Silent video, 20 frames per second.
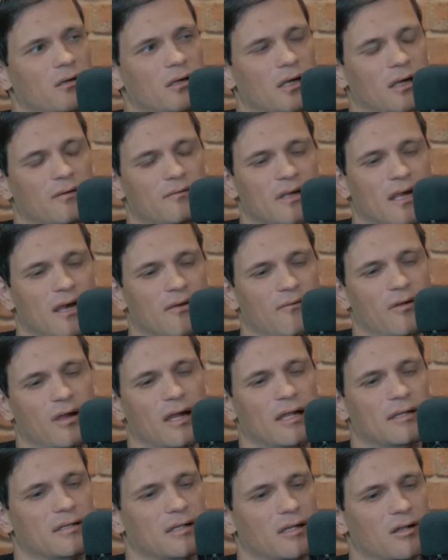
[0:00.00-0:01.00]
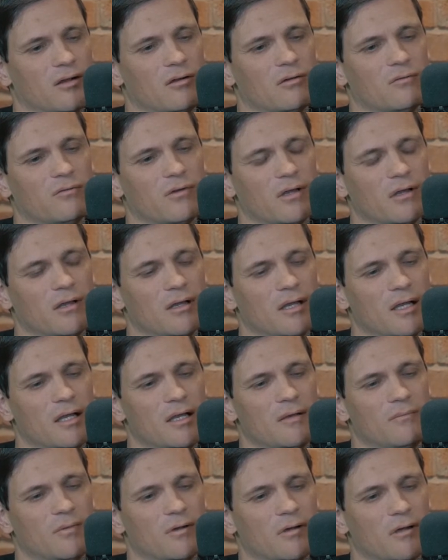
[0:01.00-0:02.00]
I've never handed it over,
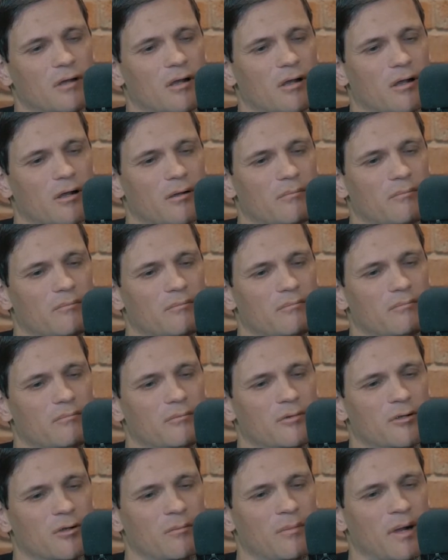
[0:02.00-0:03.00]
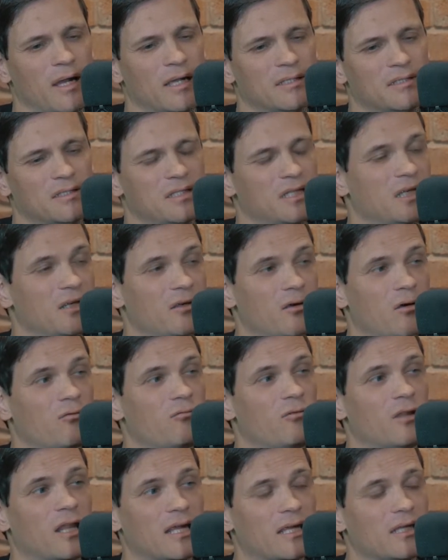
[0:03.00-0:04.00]
but my CEO
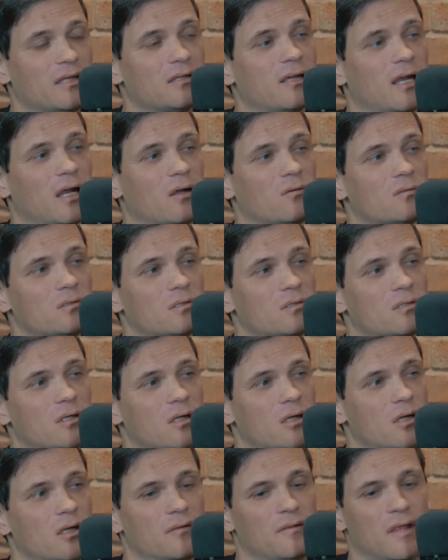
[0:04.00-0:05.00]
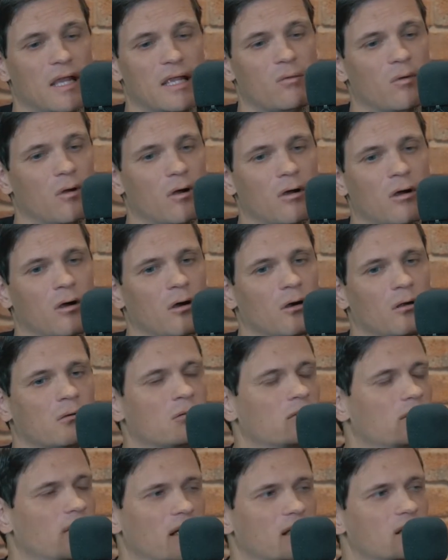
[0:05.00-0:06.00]
related accounts, they were
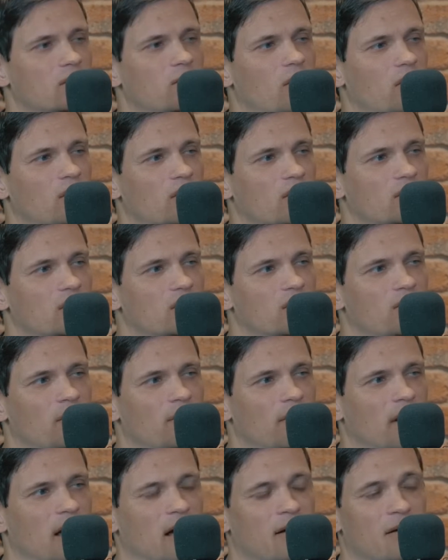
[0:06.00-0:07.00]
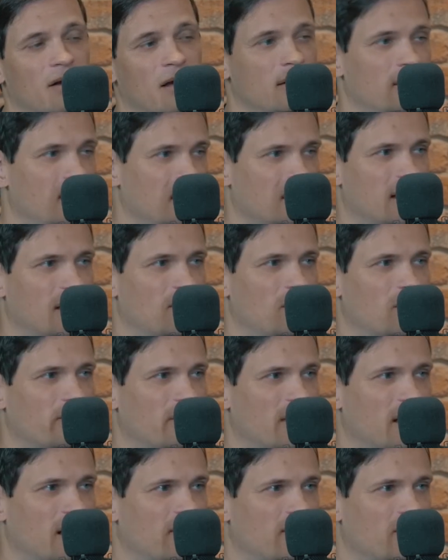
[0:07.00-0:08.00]
all exposed from that, and it came up
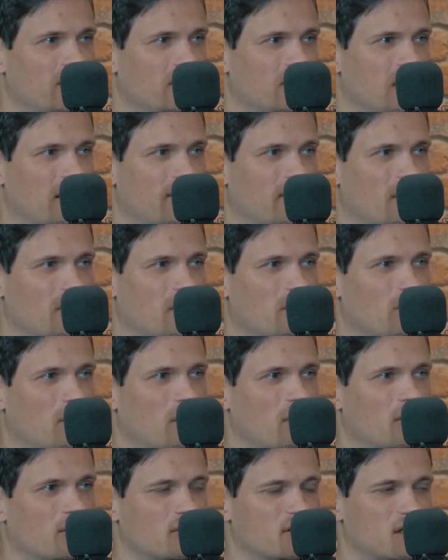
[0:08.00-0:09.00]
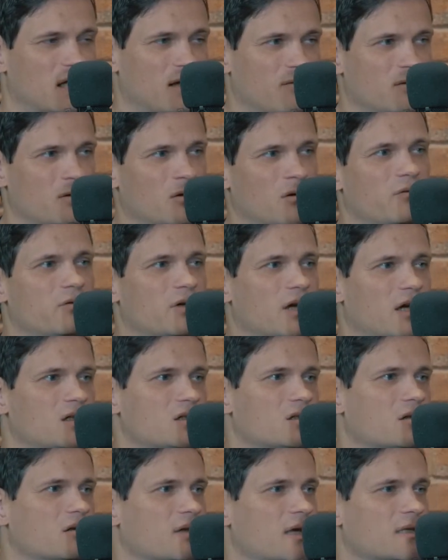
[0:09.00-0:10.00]
my have I been pawned, because I have a
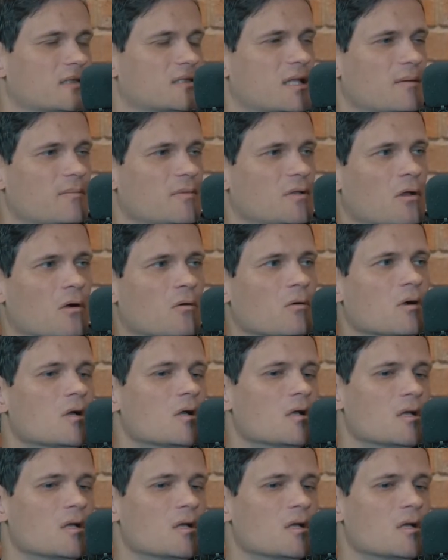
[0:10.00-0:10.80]
notification on there to let me know